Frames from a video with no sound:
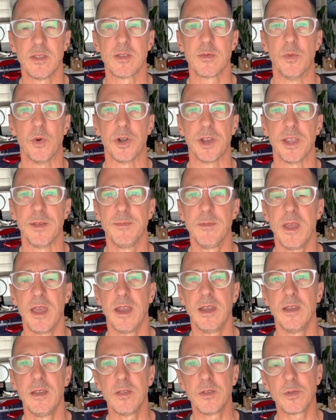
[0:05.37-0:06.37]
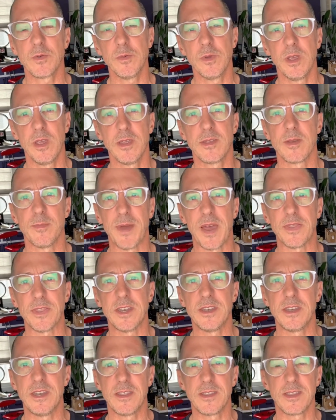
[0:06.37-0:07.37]
morning, and it's about the
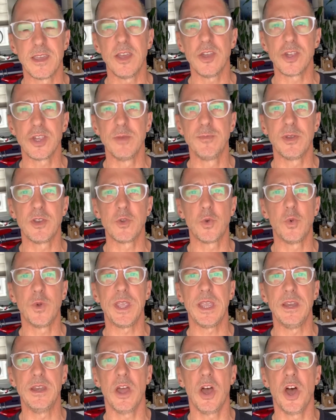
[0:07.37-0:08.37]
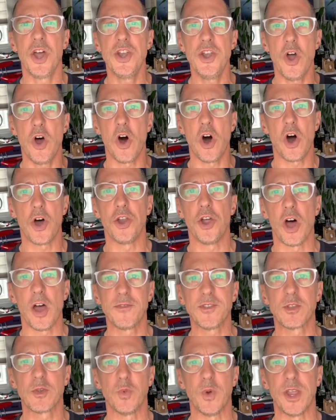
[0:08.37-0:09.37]
distinction between an on-off
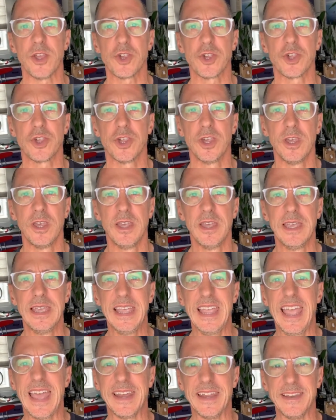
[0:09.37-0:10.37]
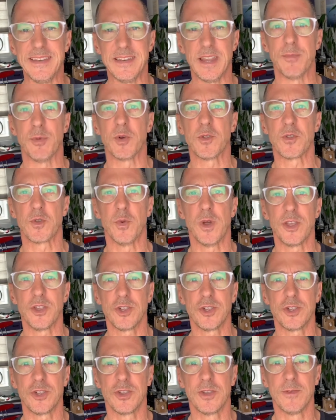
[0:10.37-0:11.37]
switch and a dimmer
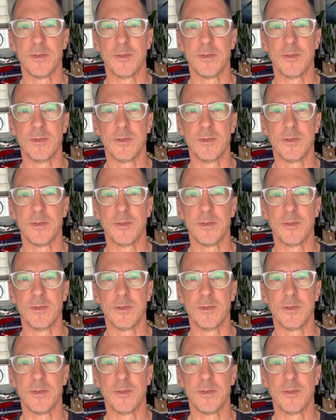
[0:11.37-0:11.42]
switch.